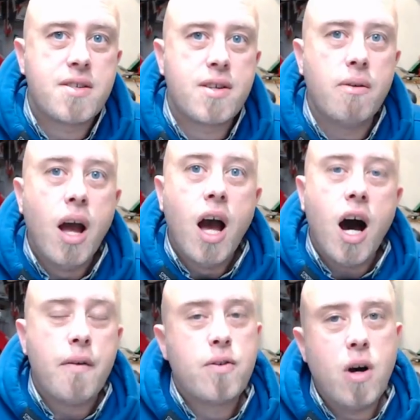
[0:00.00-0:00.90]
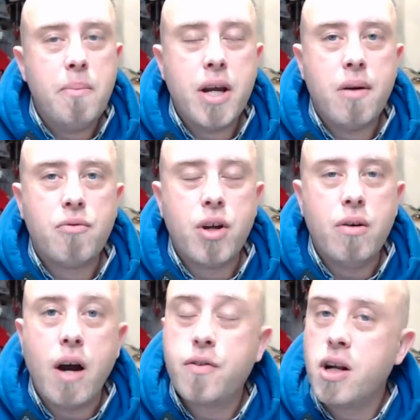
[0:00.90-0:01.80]
So I've gone my own
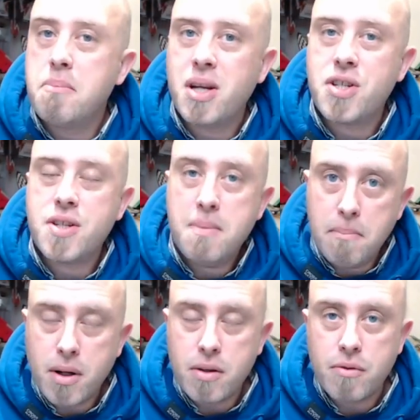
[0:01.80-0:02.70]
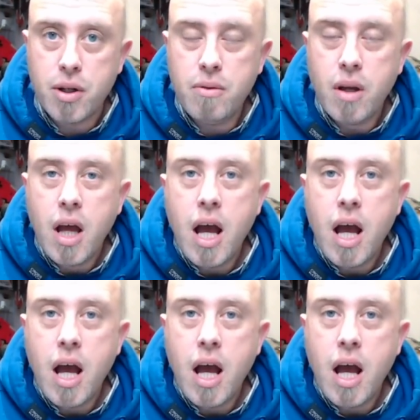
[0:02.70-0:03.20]
route, I've gone a much simpler route,